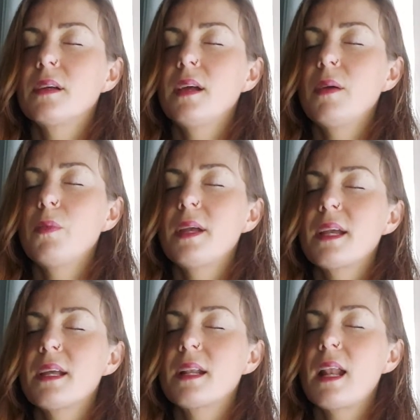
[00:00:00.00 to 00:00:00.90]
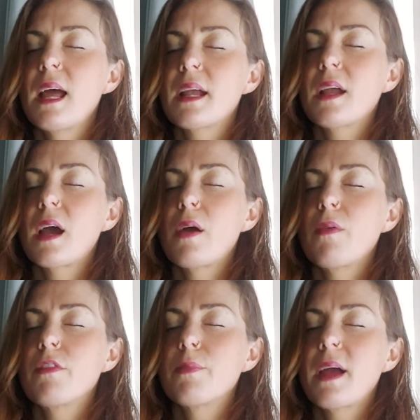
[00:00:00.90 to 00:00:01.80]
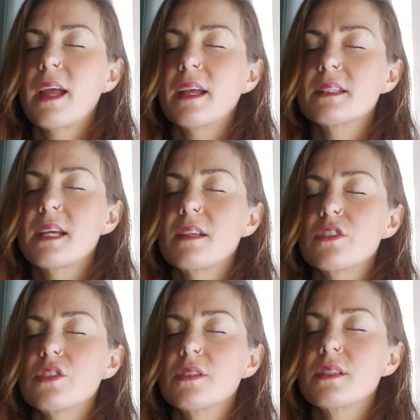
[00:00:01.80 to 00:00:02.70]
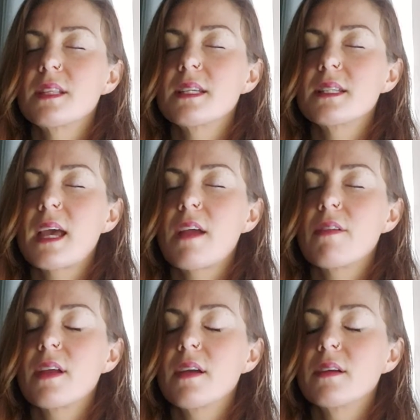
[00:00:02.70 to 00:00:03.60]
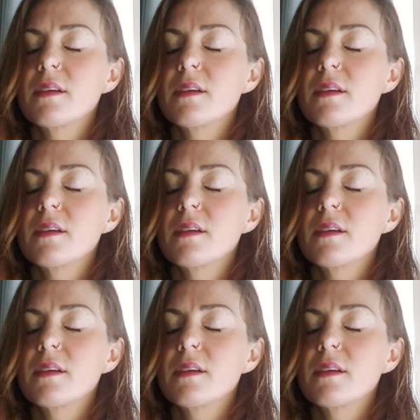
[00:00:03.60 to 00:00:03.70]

And we can let go of paying attention to this area.